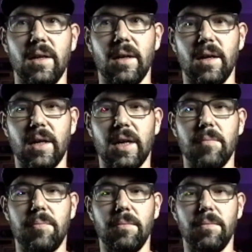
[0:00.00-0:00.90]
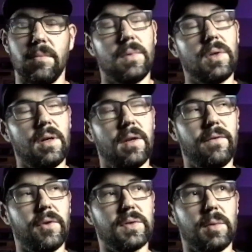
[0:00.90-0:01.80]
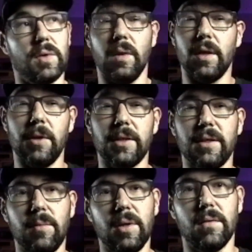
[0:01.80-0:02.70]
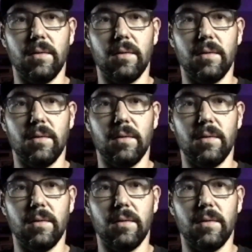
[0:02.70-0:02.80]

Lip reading: again, if you're somebody who likes Black Dynamite,